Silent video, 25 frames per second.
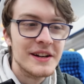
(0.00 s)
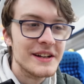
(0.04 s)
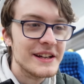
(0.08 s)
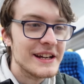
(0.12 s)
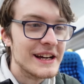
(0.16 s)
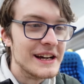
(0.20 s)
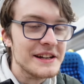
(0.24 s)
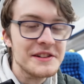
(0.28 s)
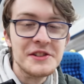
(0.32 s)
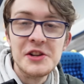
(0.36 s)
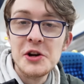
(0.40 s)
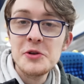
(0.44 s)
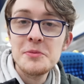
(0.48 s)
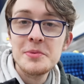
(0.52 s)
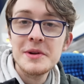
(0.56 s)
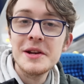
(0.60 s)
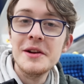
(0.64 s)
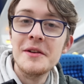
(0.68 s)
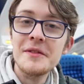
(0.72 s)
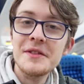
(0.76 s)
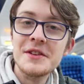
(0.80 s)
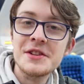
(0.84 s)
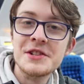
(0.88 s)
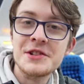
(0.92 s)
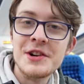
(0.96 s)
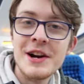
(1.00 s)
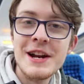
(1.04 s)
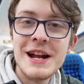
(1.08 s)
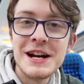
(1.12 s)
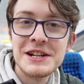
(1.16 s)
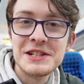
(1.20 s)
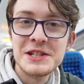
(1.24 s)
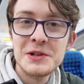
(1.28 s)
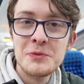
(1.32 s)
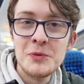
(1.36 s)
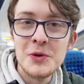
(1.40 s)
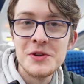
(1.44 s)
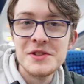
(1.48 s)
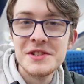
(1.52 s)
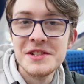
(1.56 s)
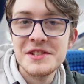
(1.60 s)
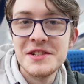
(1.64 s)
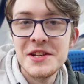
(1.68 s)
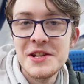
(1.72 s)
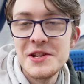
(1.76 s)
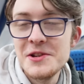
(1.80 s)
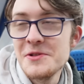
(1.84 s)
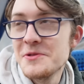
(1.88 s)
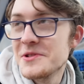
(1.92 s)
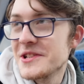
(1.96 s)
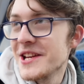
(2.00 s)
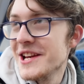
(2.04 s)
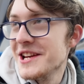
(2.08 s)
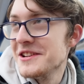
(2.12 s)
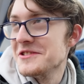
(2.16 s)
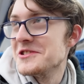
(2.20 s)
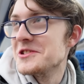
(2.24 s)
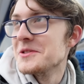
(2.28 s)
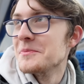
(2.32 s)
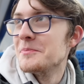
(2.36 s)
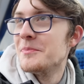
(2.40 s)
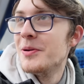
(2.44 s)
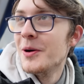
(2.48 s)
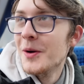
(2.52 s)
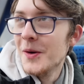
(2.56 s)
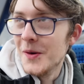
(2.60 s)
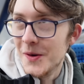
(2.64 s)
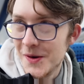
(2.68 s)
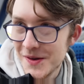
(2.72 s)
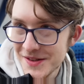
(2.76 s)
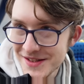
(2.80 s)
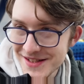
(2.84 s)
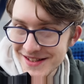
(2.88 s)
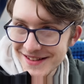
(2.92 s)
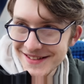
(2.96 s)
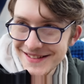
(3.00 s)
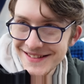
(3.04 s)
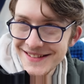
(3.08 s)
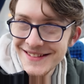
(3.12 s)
yeah, nobody on this train actually wanted to use Heysham Port.